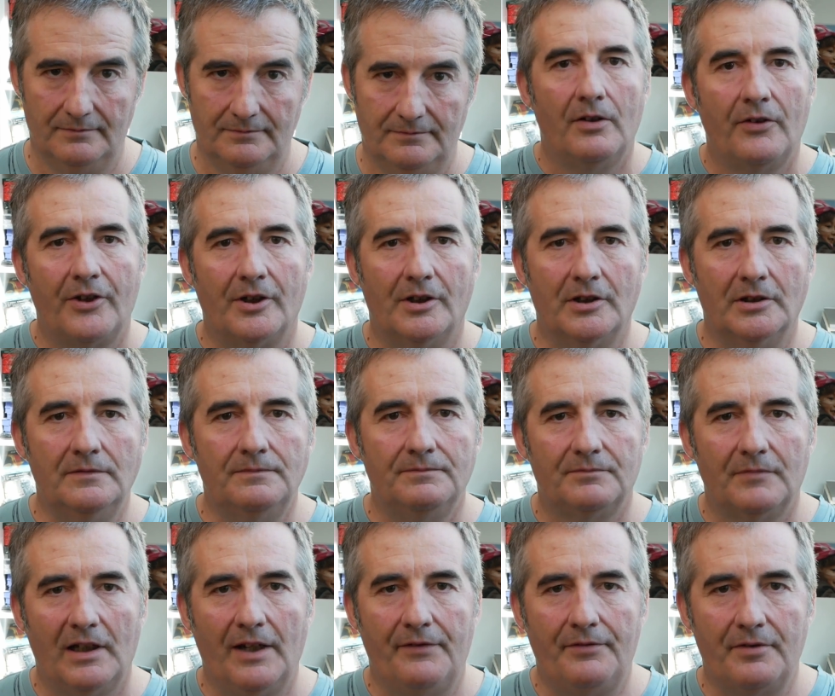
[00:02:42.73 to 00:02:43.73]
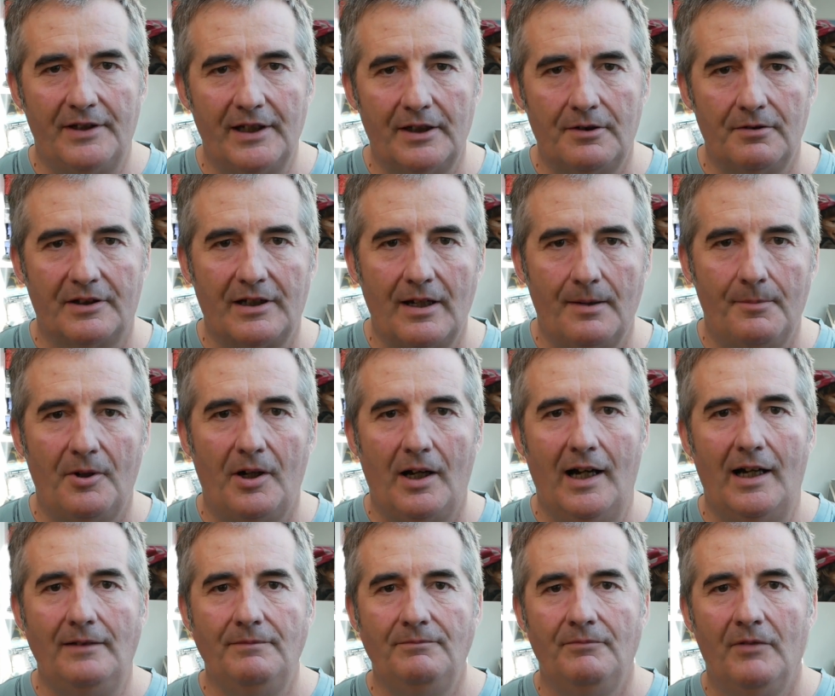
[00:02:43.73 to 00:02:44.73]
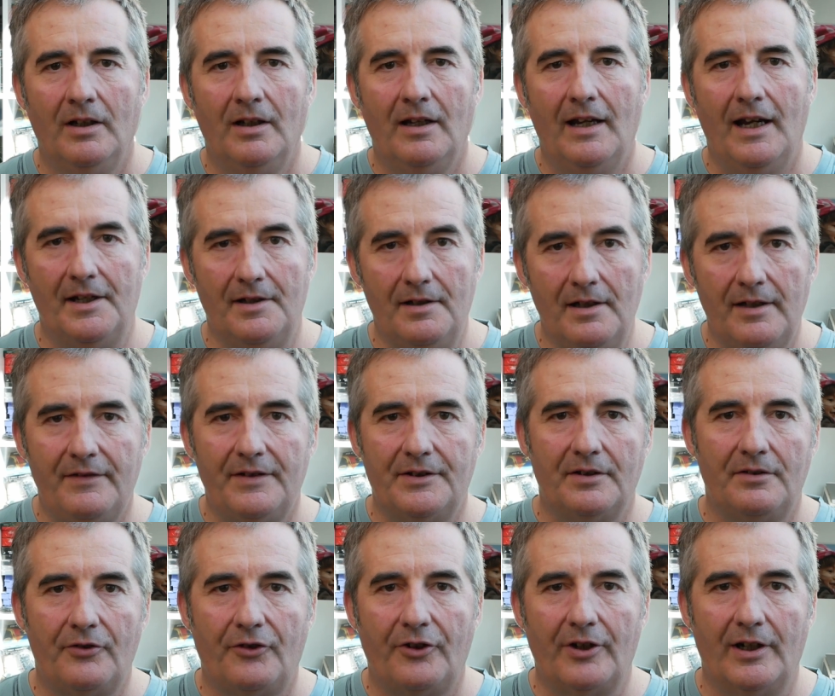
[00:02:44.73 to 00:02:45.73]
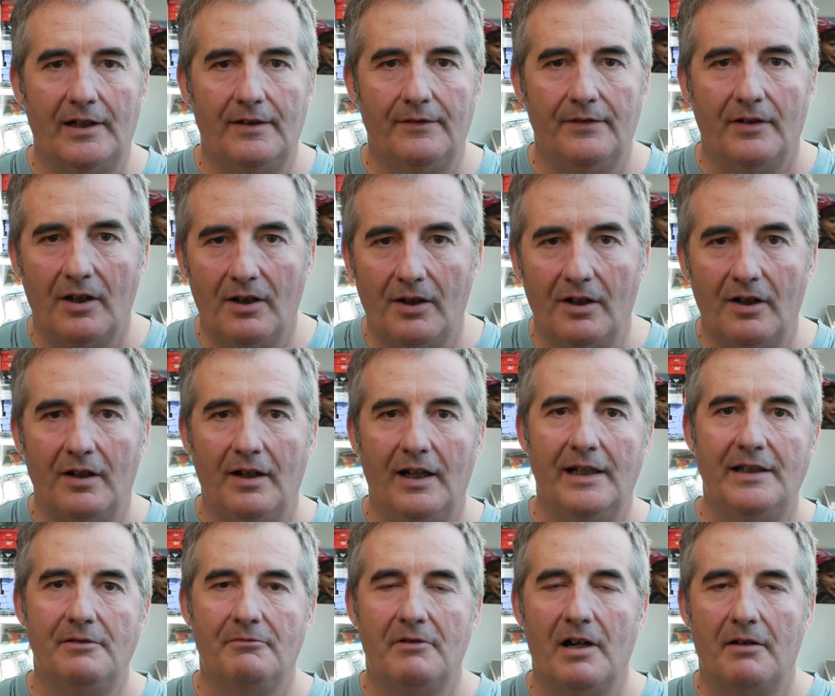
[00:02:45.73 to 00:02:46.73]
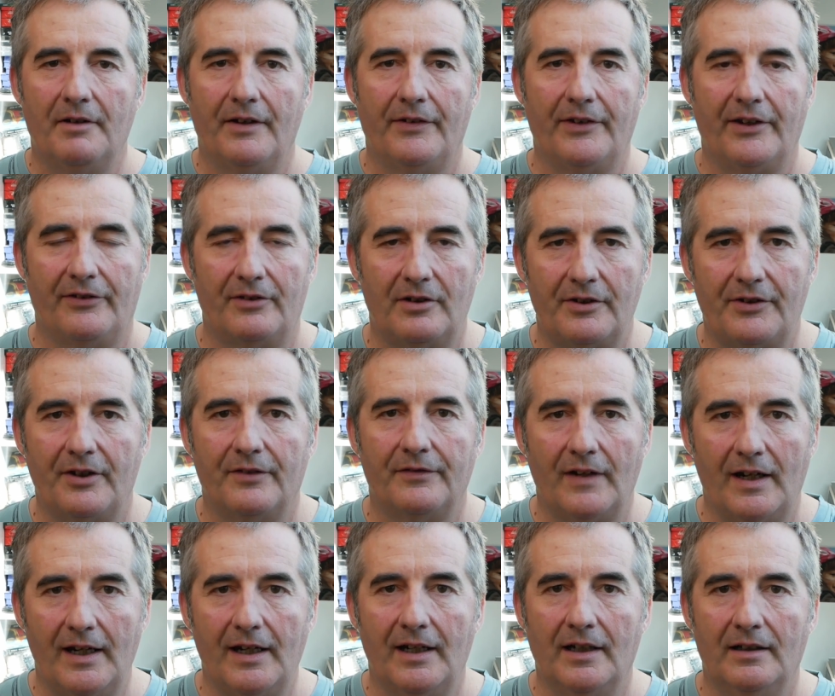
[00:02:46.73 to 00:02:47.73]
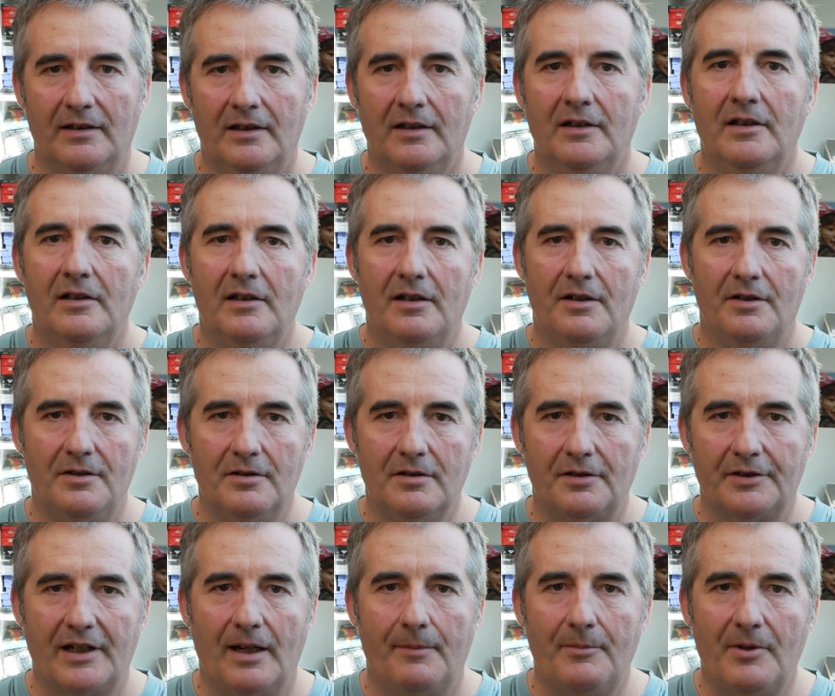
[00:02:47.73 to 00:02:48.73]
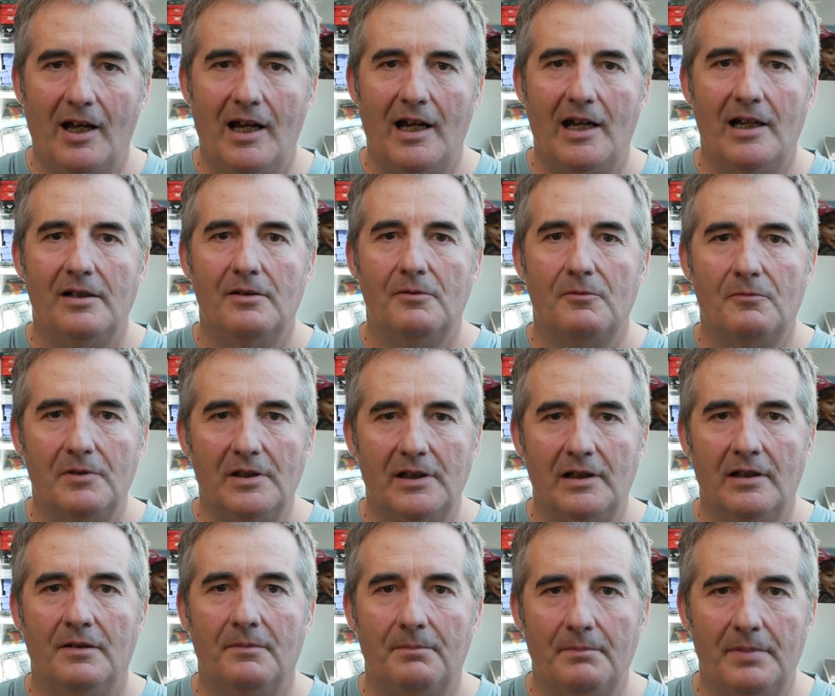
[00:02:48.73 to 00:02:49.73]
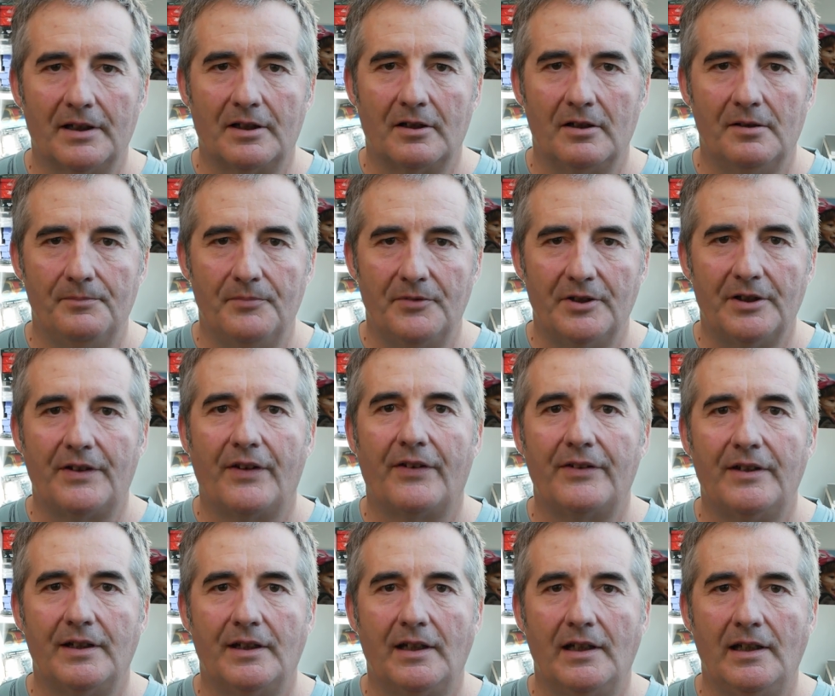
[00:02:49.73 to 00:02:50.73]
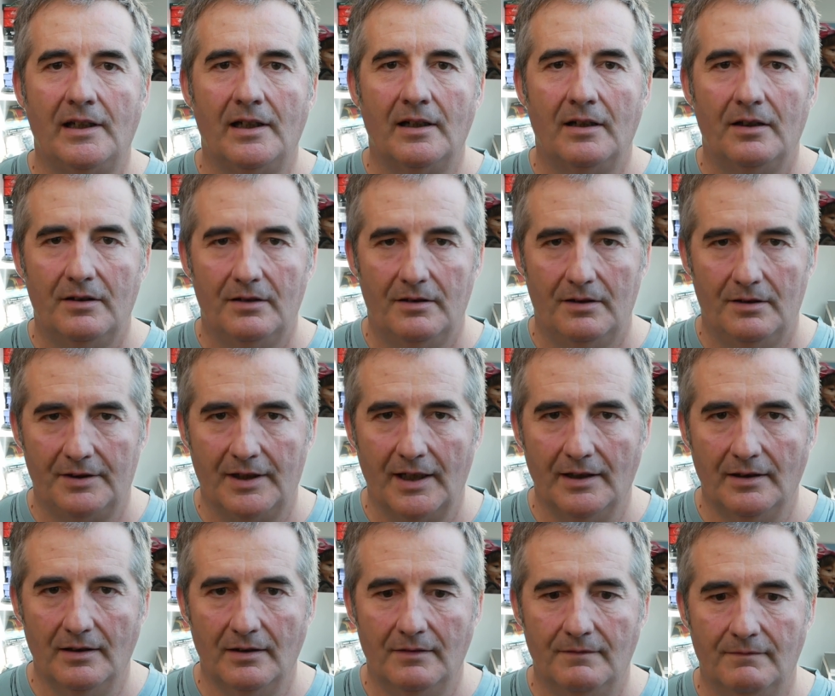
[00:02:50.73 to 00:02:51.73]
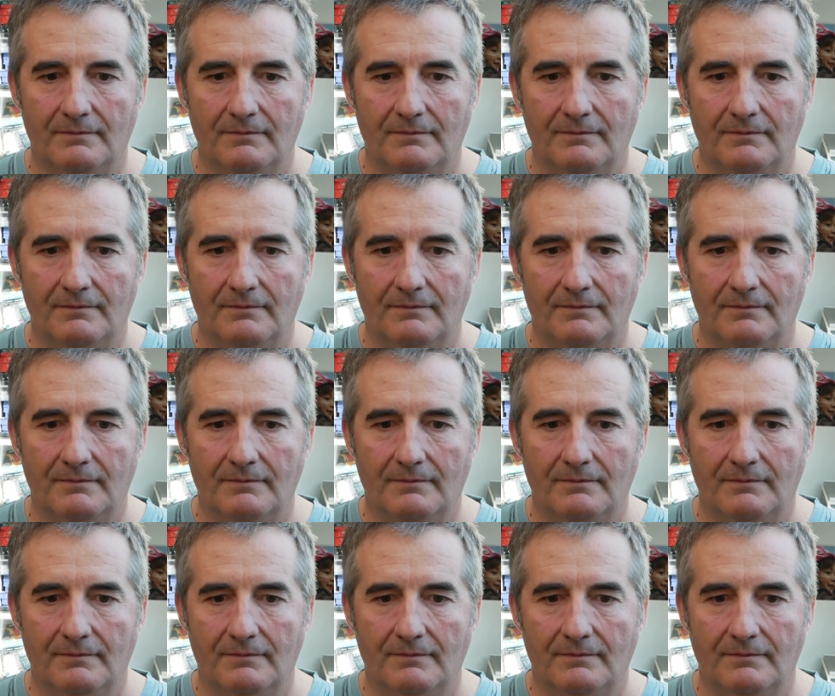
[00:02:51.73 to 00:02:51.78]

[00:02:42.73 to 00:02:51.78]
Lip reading: So, if you take your camera and leave it on a shelf or anywhere where there's lots of air, your camera will become not sticky again.